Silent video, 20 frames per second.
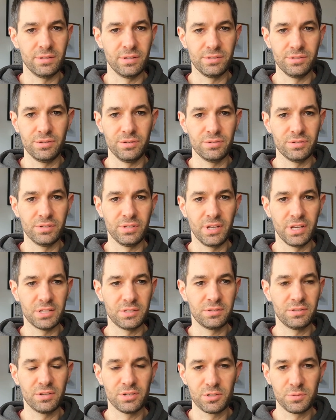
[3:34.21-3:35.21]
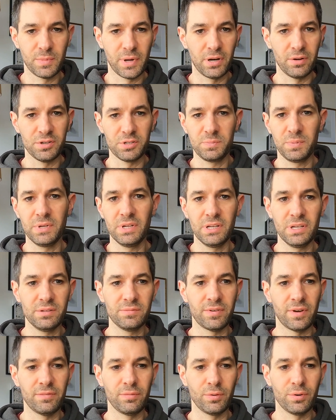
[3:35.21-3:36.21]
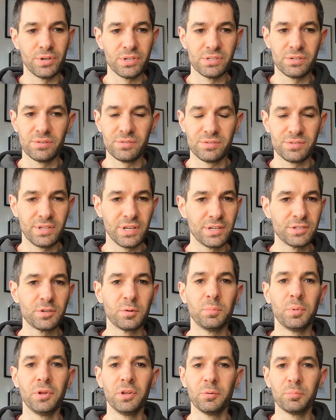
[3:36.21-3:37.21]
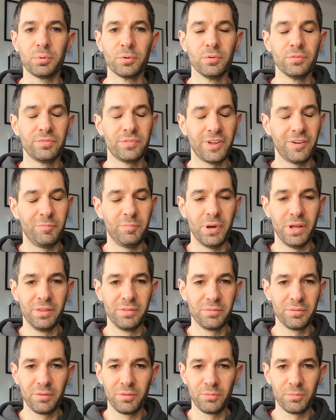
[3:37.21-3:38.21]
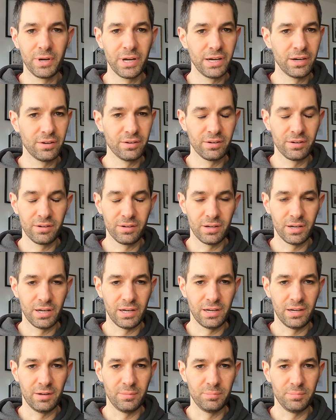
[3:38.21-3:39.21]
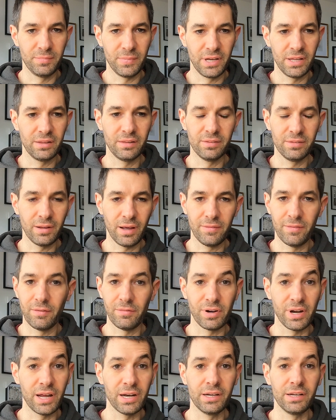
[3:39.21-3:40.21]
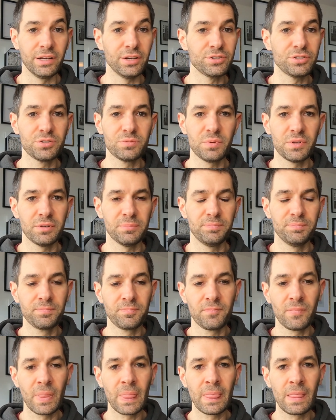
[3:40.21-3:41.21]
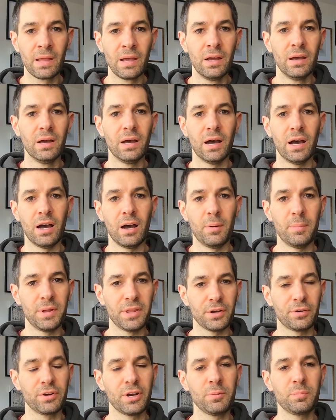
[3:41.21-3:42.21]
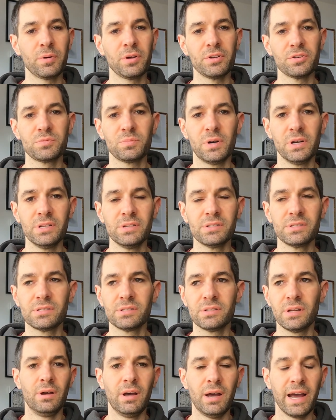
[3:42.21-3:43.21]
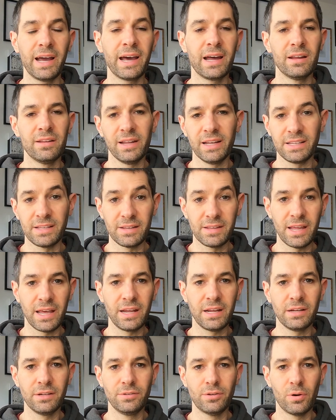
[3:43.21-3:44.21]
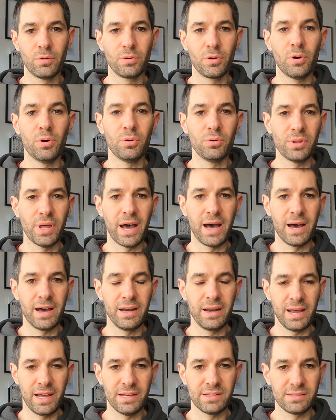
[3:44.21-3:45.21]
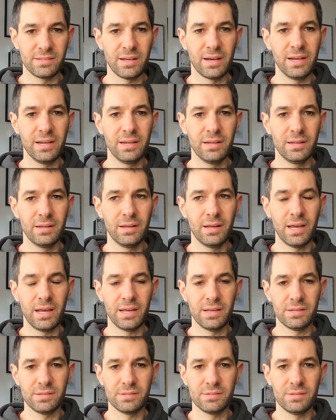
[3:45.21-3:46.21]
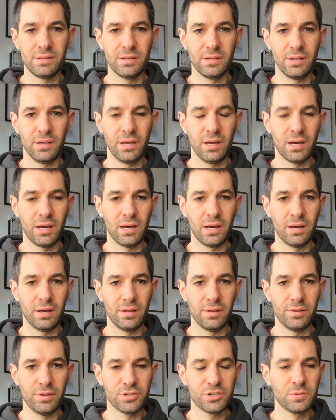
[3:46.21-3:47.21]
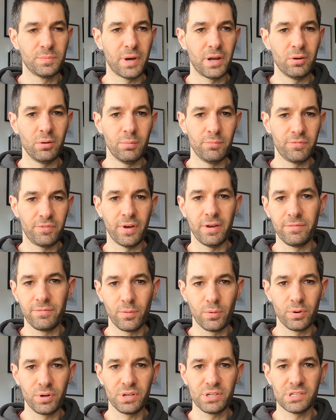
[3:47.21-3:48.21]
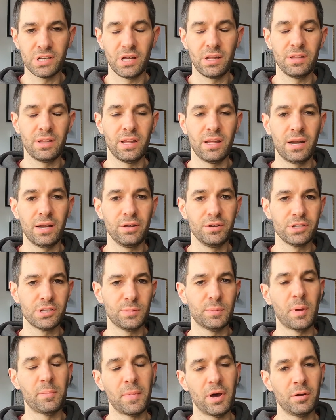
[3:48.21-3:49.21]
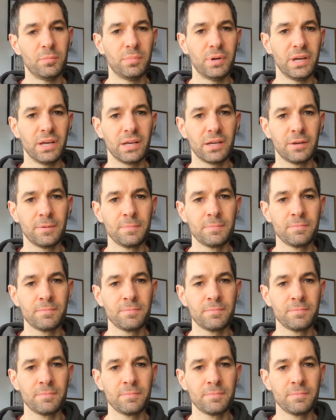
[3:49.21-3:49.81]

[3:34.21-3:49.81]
using the Shimano SPD 540s. Those things are bulletproof. They've been through the ringer, and I've never had any issues with them. On the Crankbrothers ones, I kind of like that they don't hold on as tight as the Shimano M540s that I use on my mountain bike.